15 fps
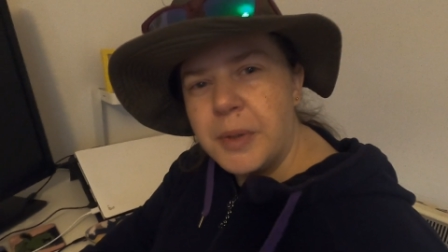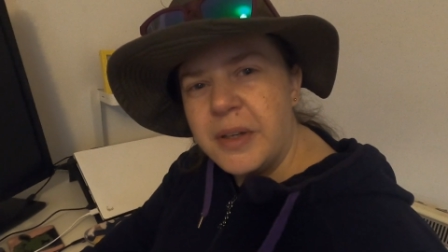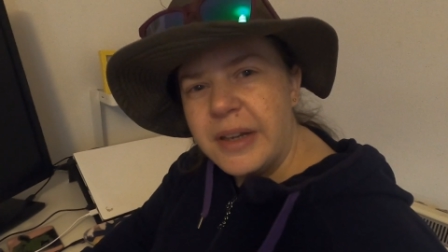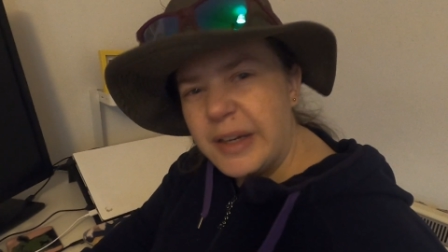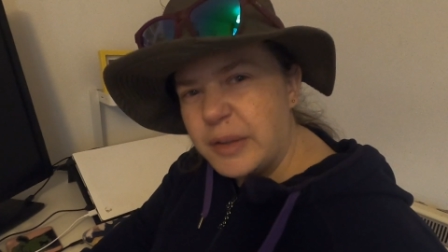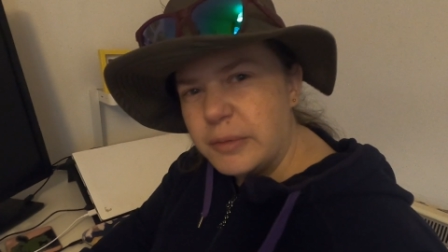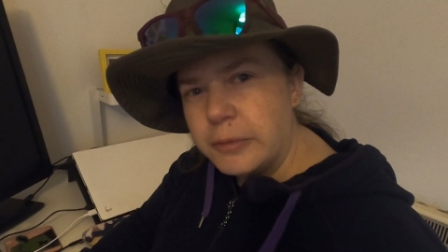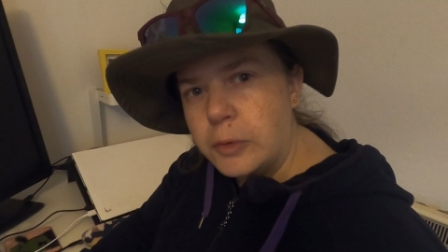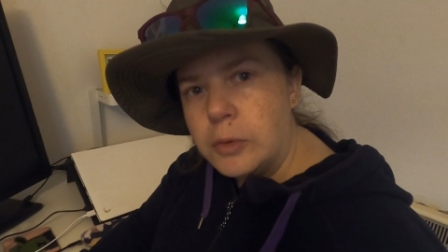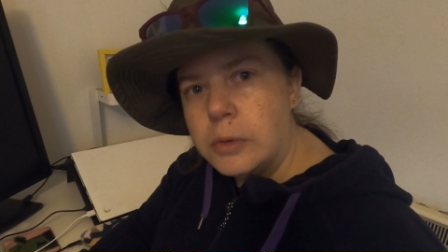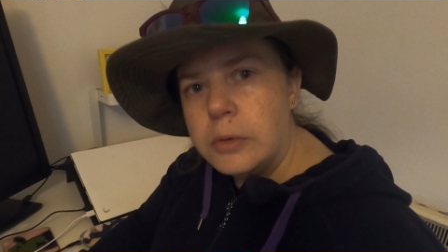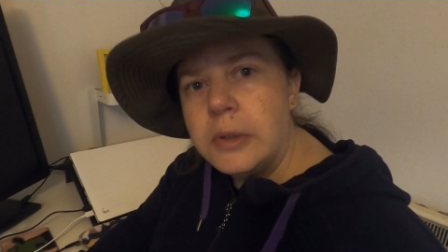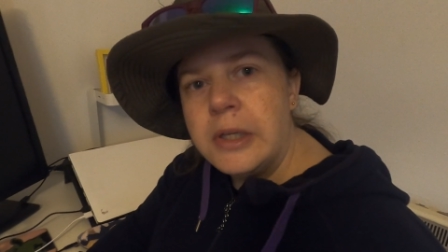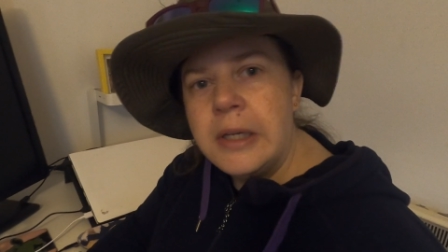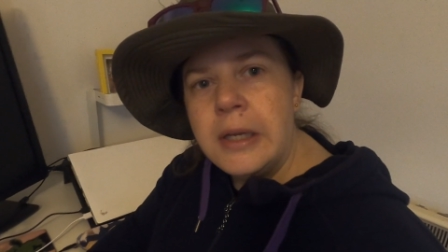been
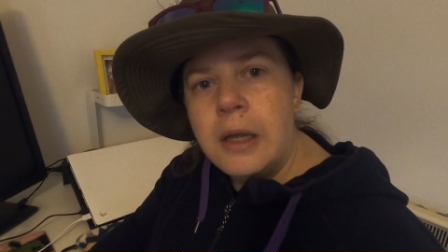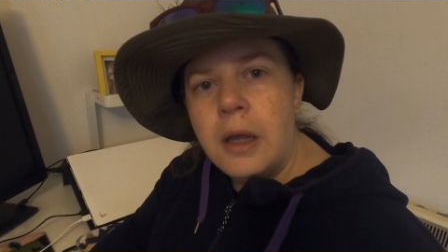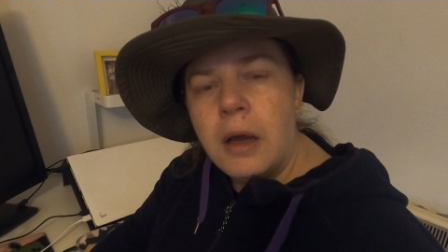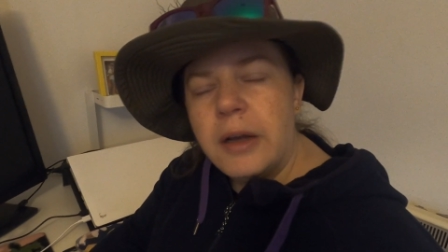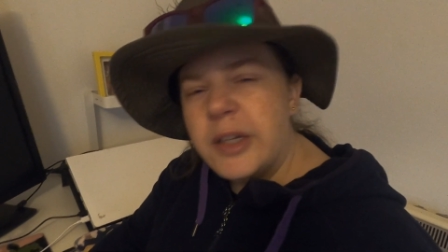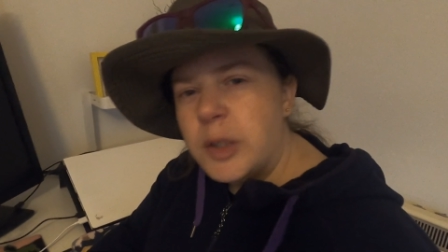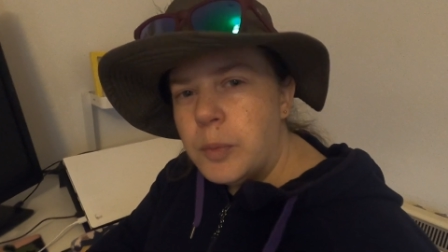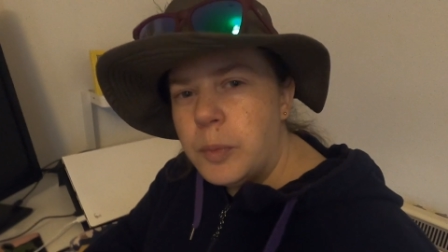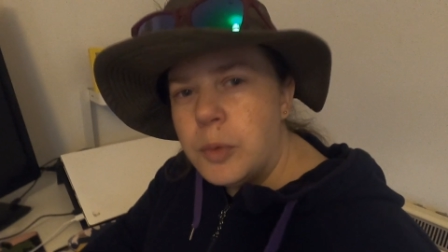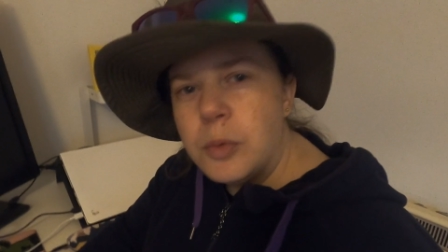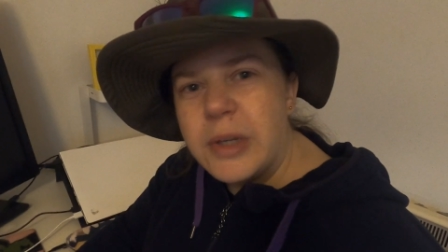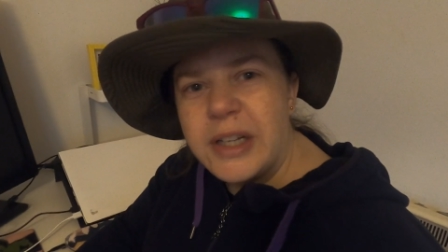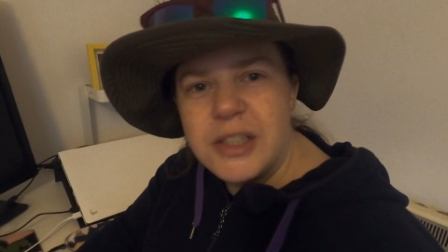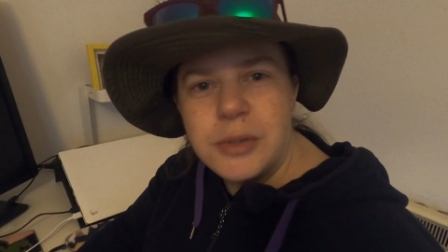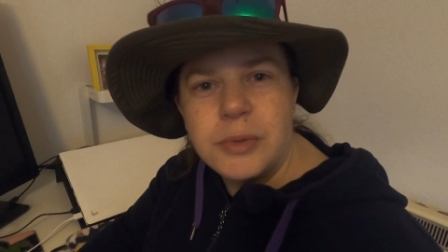helpful. I hope we all
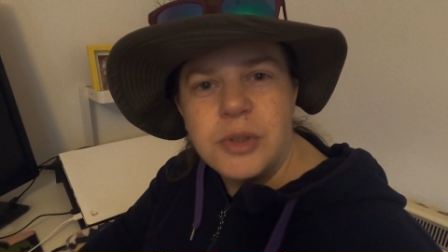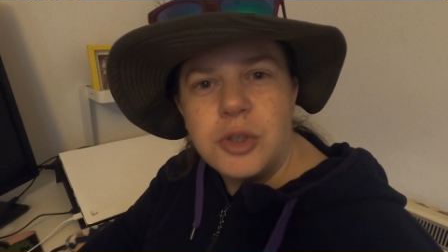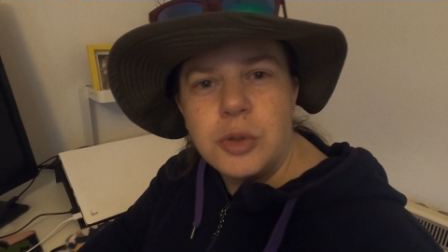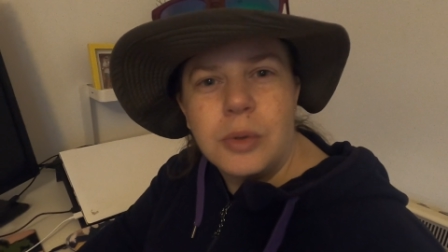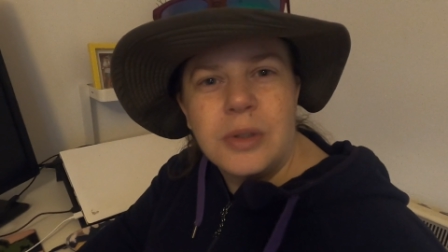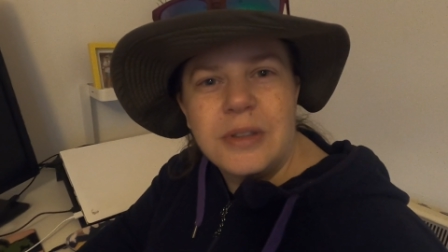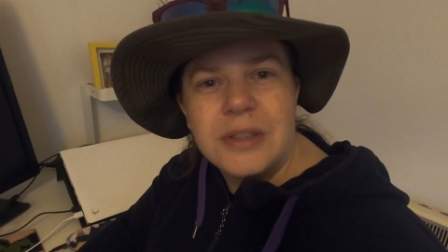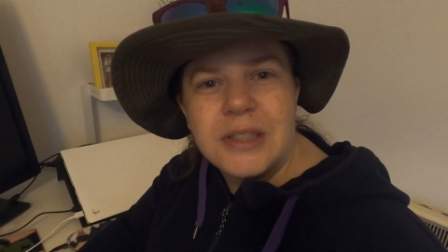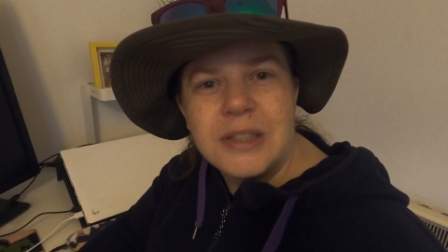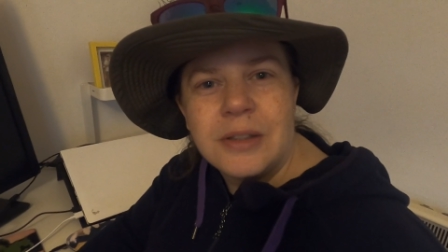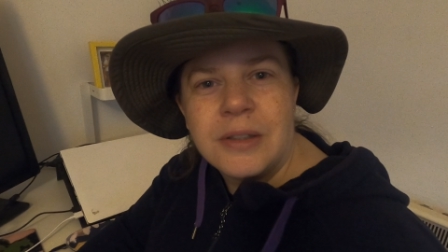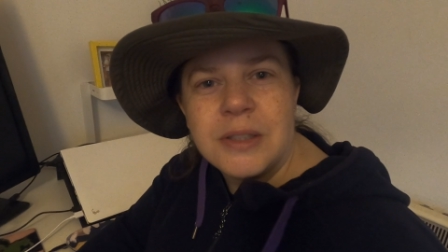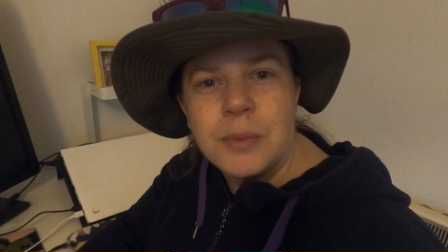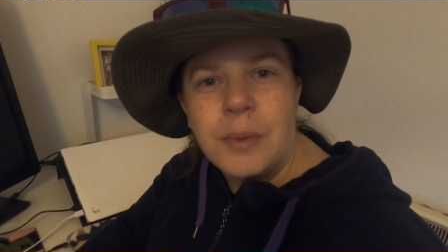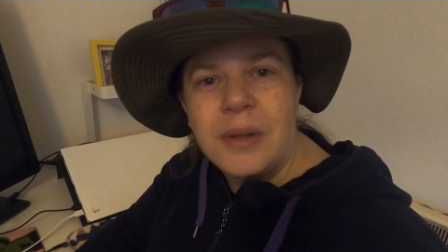get to enjoy this
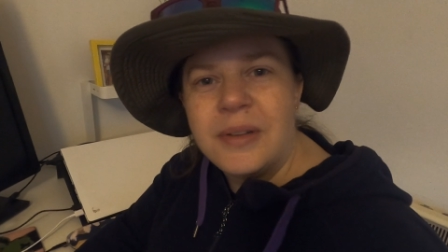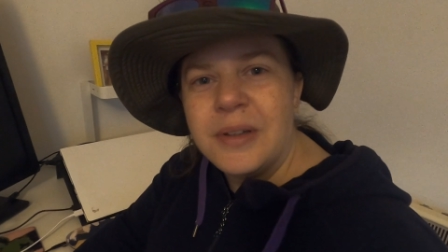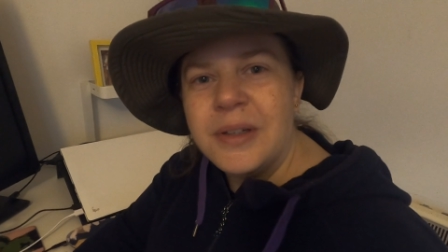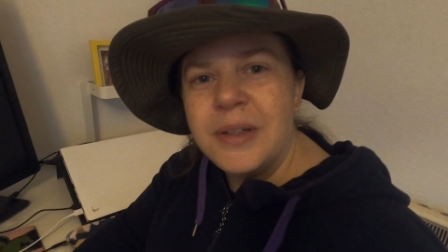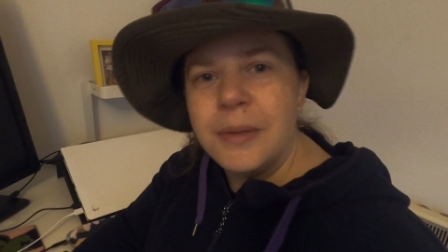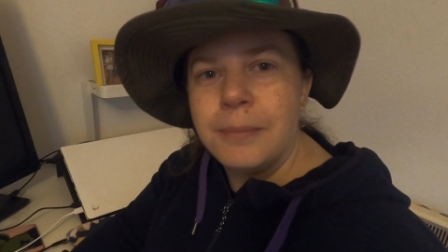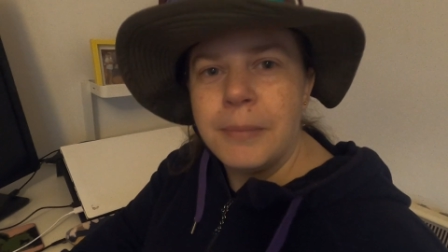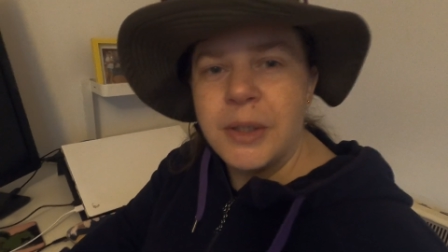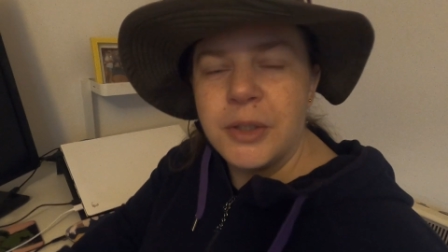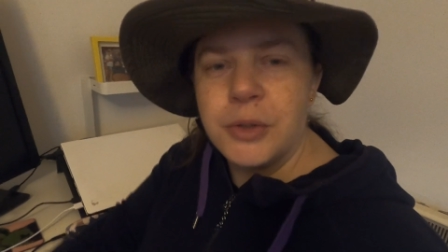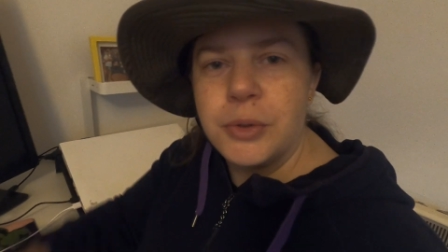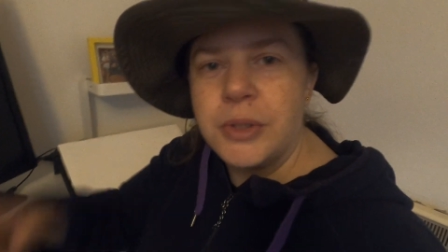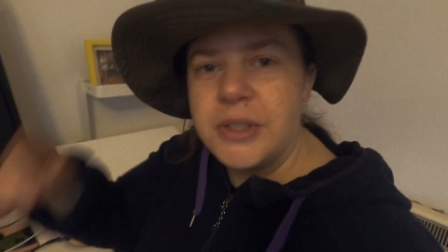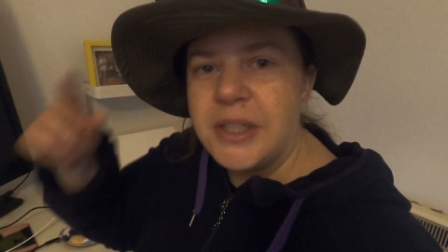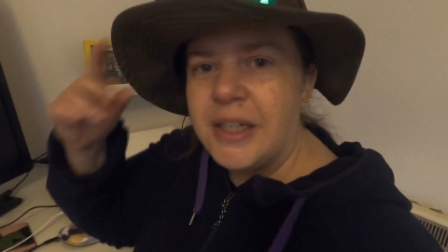nice weather. Make
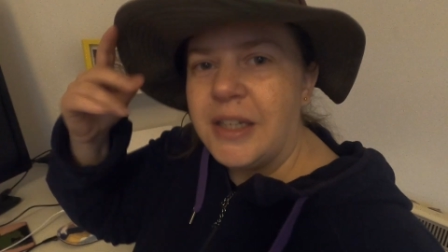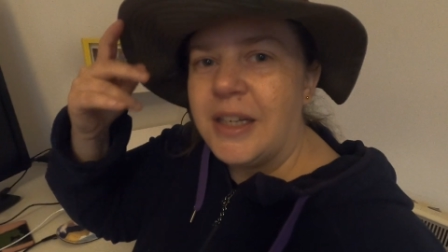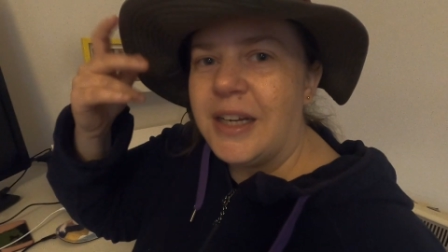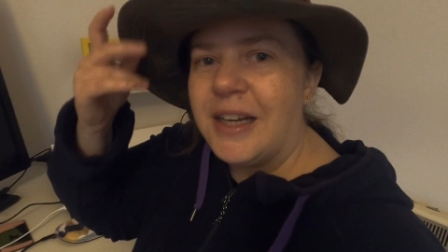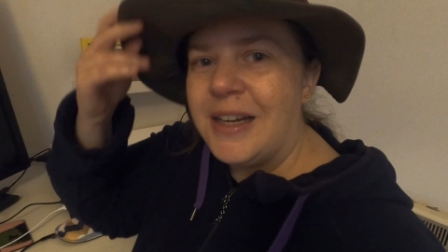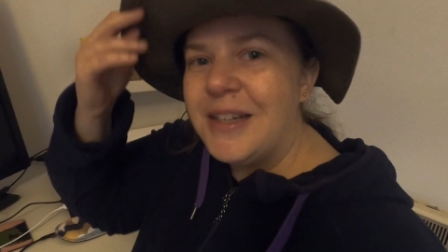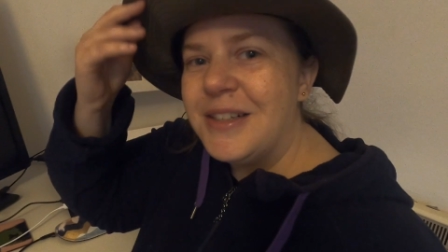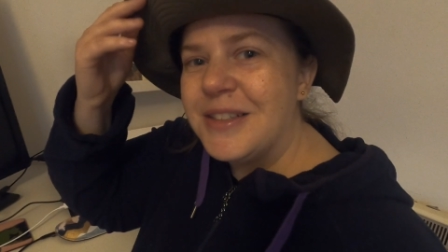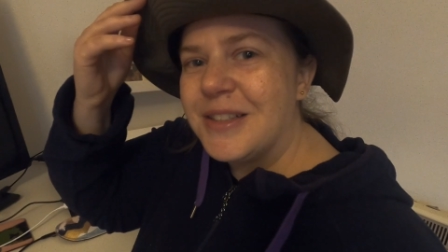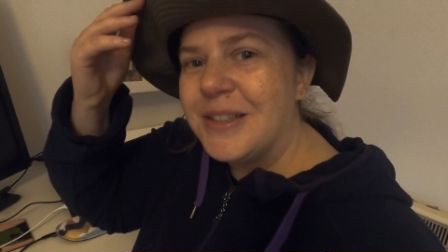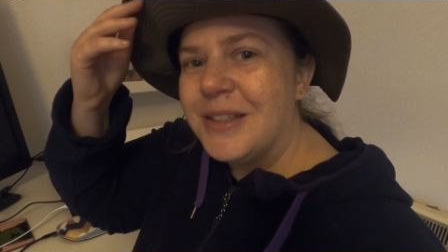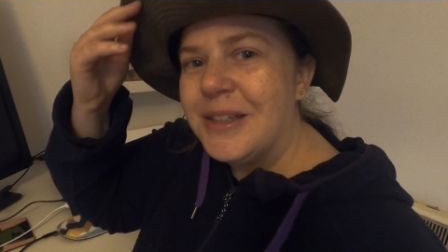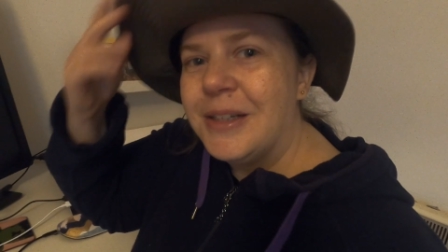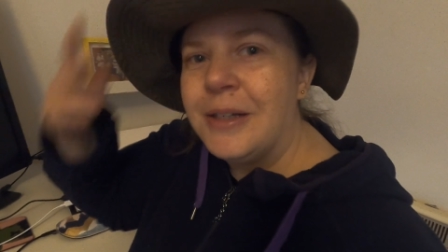sure you take a hat.